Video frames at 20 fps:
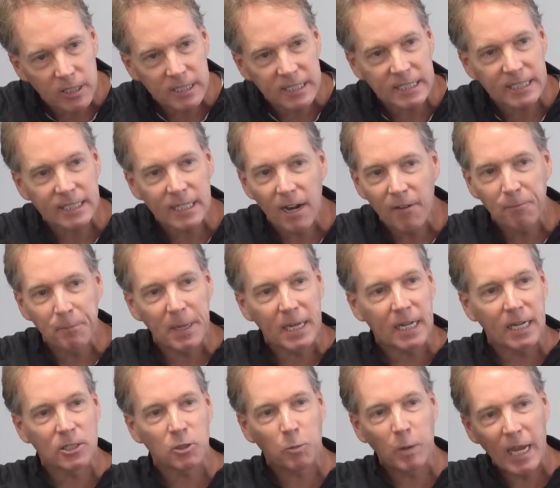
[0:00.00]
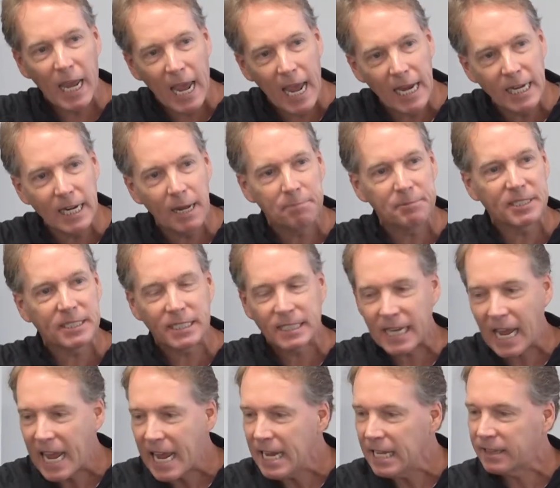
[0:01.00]
this stuff because we end up
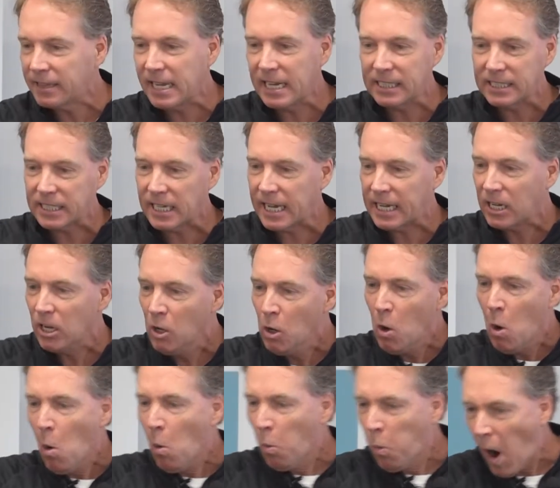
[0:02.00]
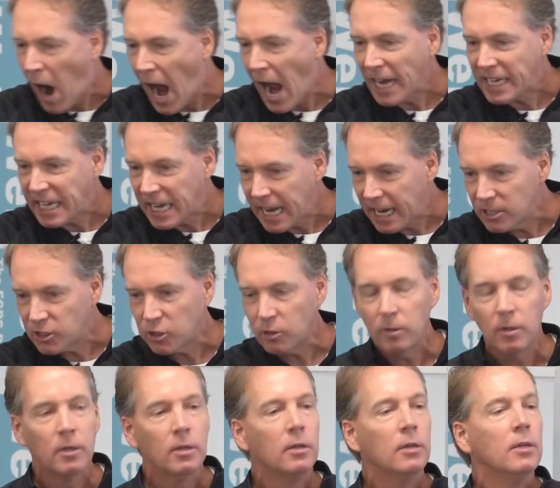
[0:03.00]
saying things like, why can't you?
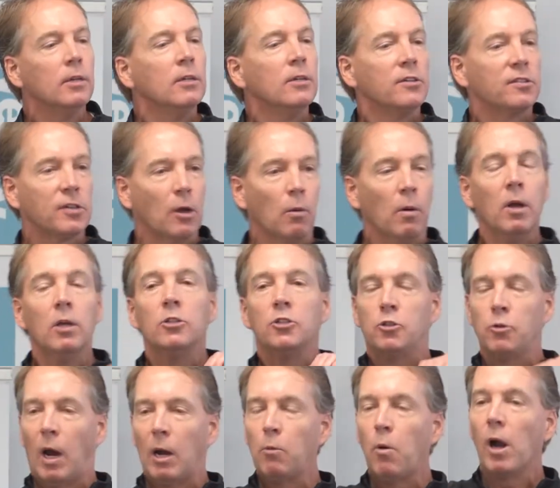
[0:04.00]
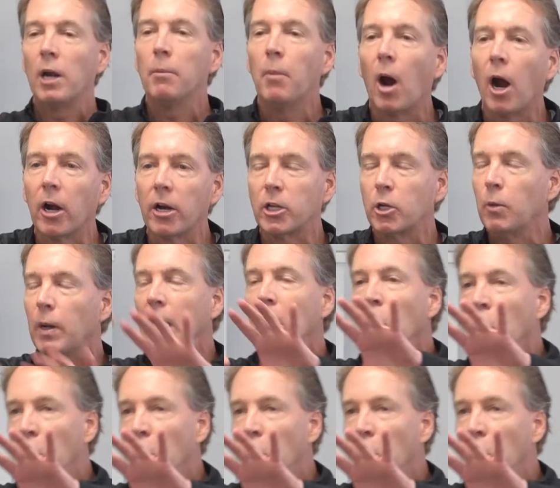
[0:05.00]
So, do I want them arguing?